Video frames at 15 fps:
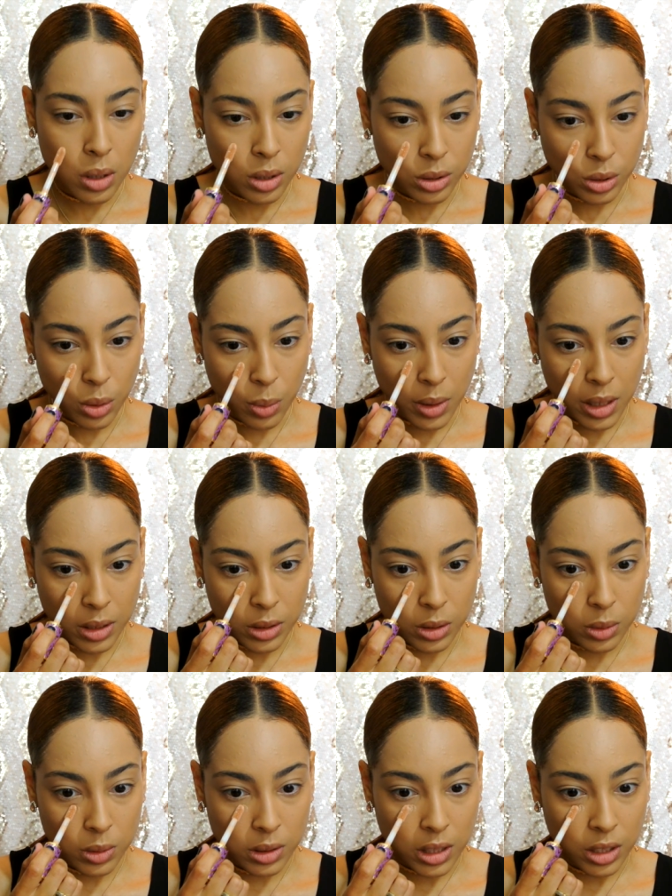So what I do
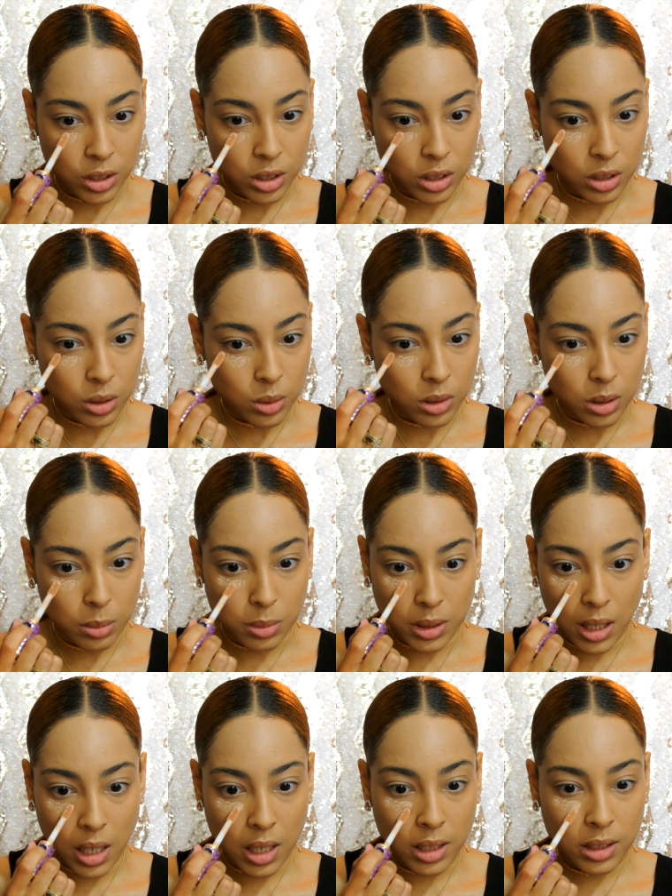is I just do some
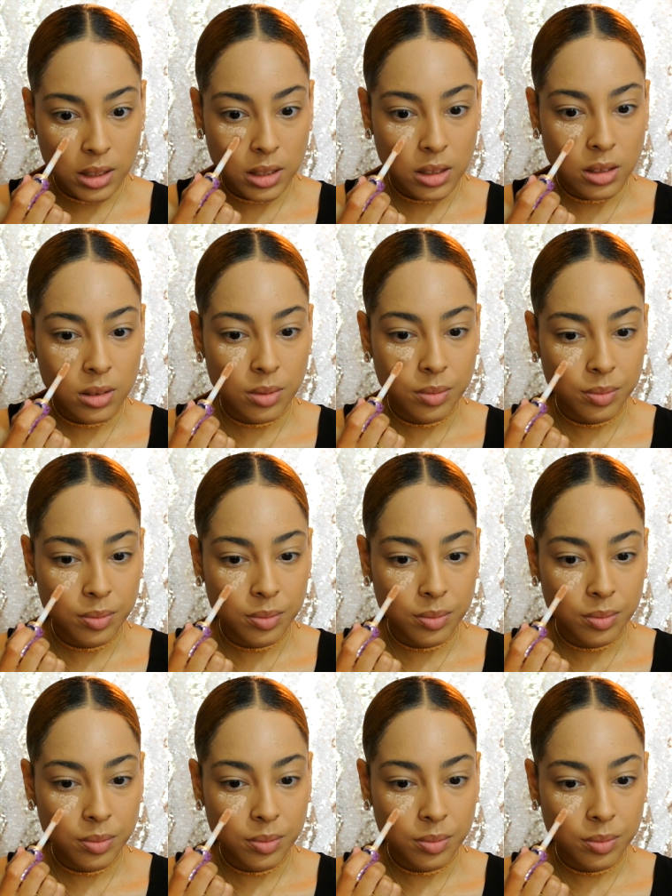dots